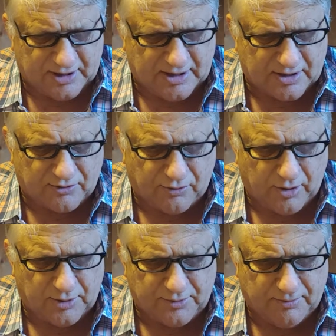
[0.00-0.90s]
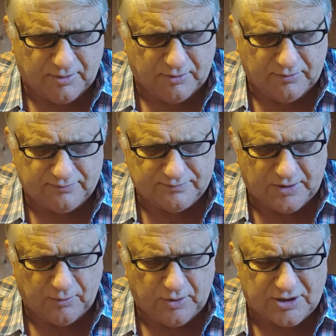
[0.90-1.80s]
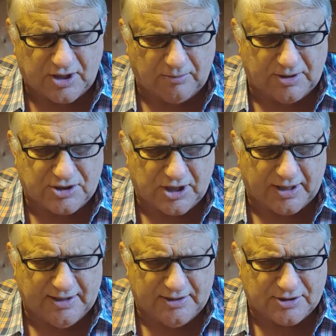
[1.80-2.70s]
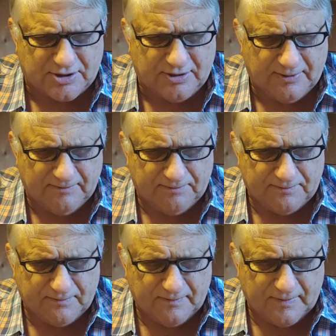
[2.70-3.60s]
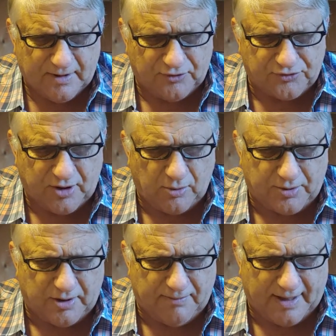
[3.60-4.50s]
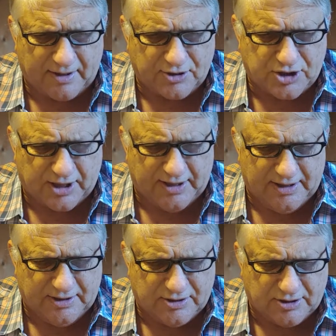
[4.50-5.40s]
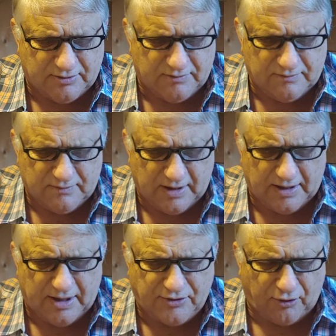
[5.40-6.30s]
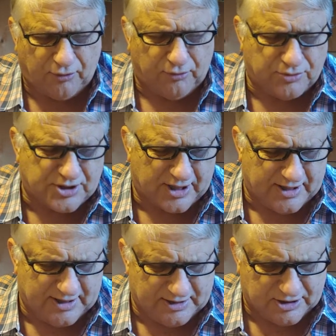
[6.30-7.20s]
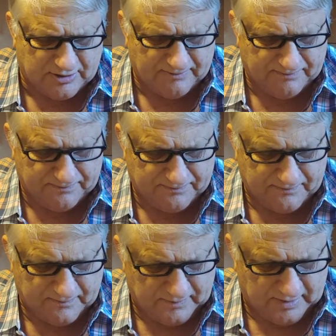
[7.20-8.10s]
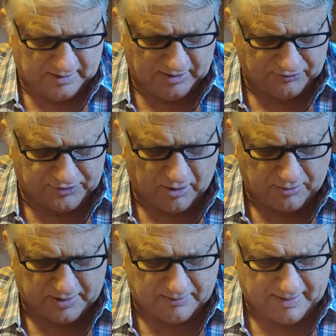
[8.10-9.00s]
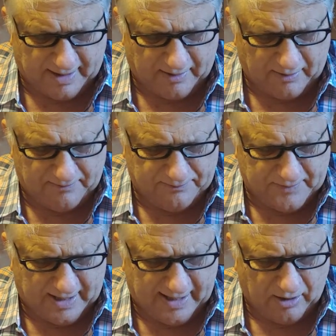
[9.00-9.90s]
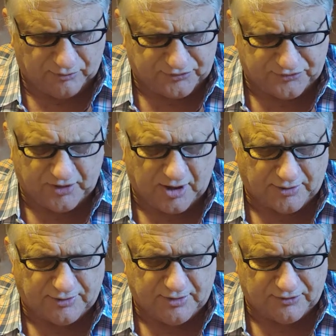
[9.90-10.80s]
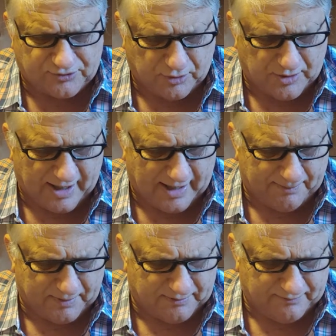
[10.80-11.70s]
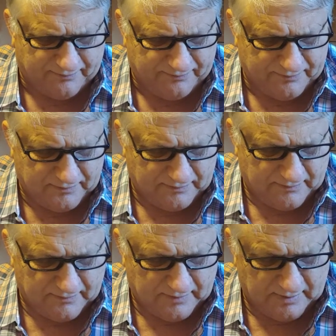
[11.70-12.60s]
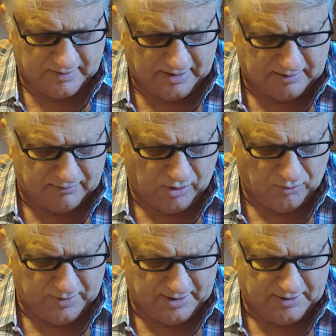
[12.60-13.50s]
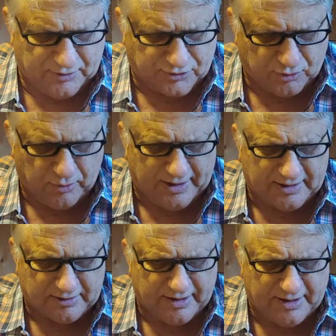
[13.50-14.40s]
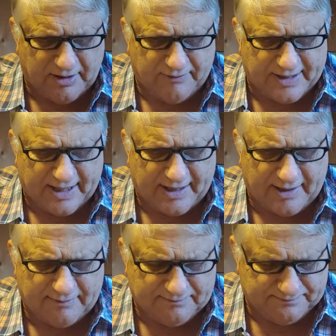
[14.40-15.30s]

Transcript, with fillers: incorruptible, and we shall be changed. It's talking about a change, an eternal change. It's talking about how sudden it's going to happen. In a moment, in the twinkling of an eye,